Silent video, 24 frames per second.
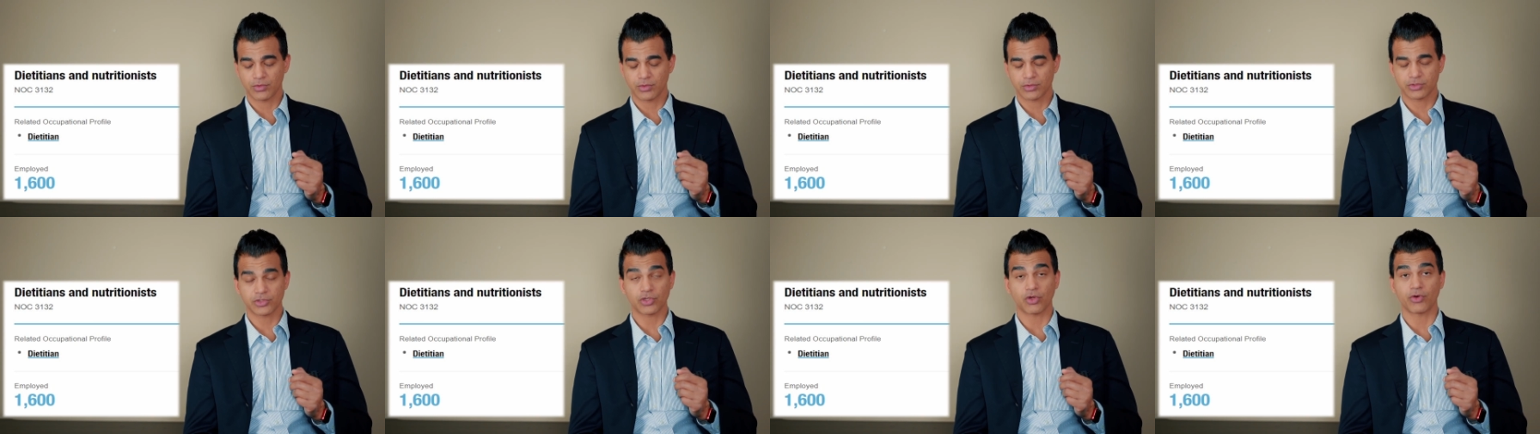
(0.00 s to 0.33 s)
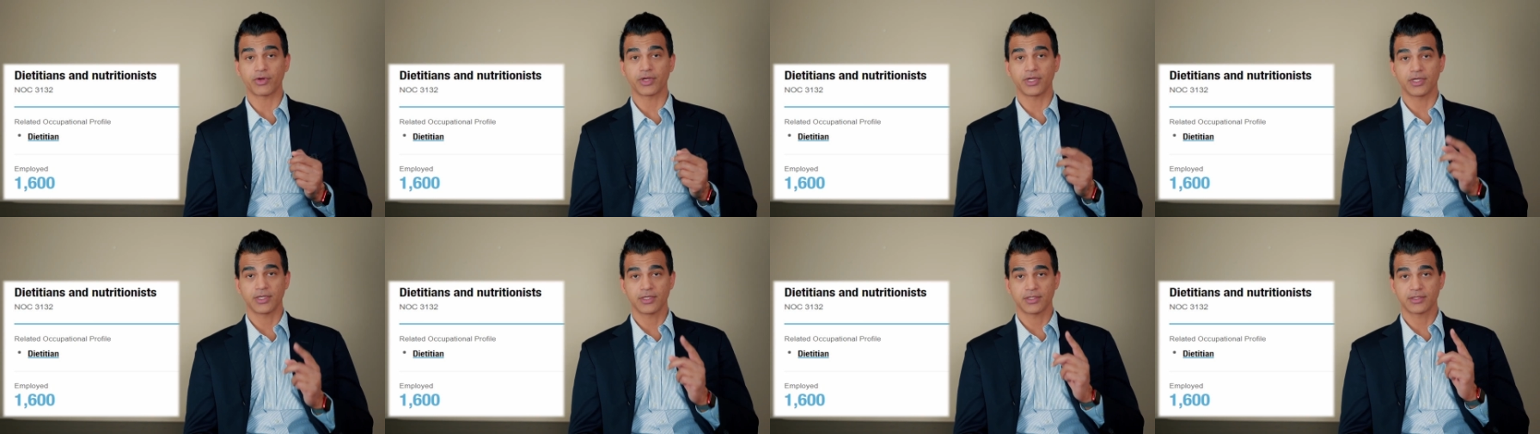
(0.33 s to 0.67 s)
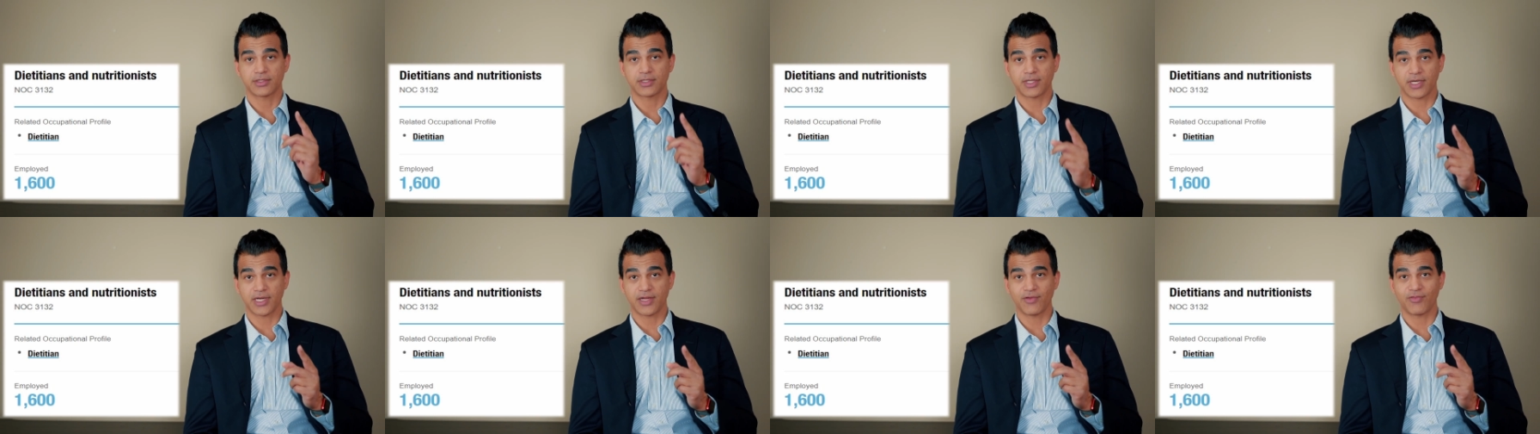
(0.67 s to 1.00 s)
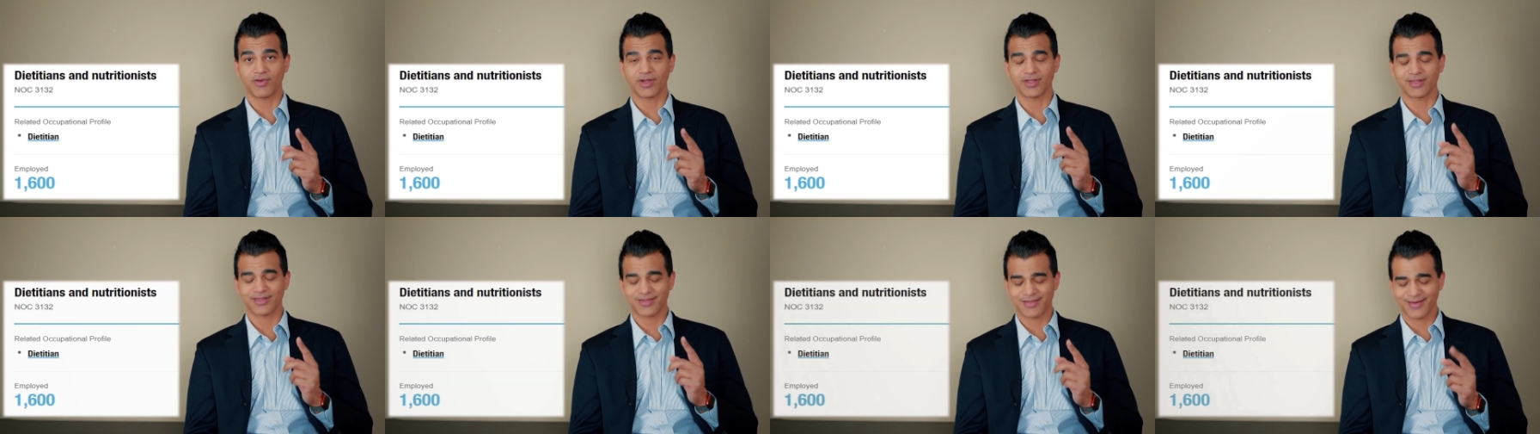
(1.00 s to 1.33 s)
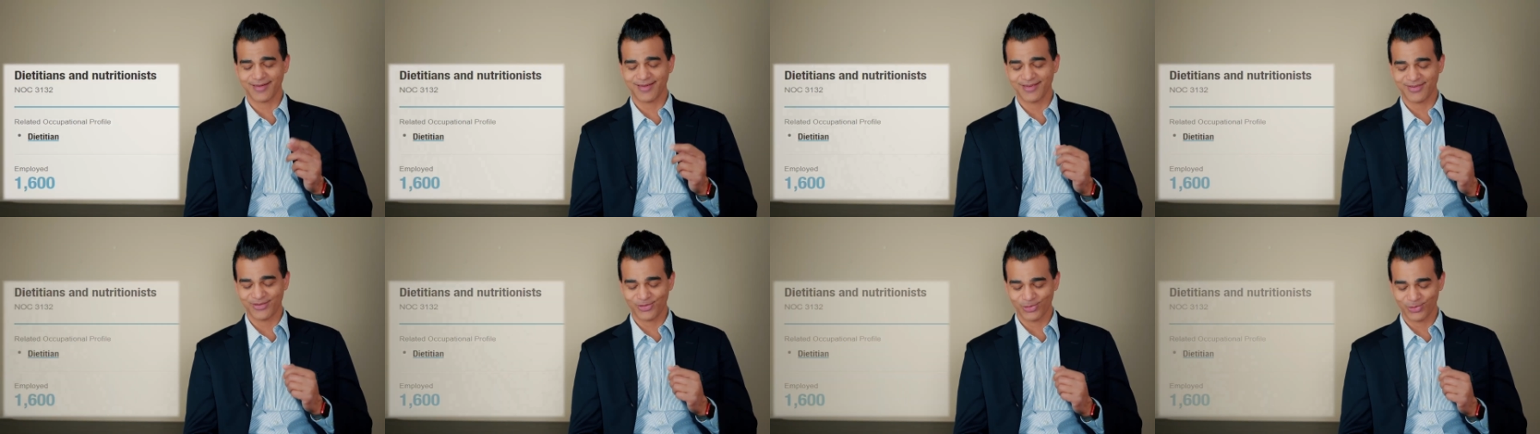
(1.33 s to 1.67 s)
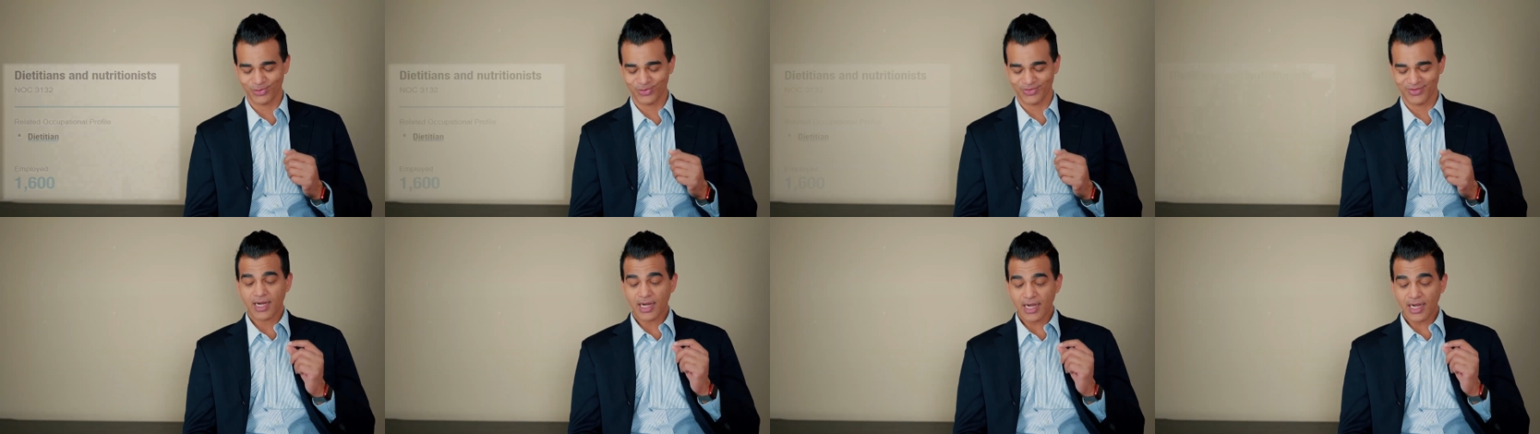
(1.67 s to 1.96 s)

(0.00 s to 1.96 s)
Sorry, three one three two.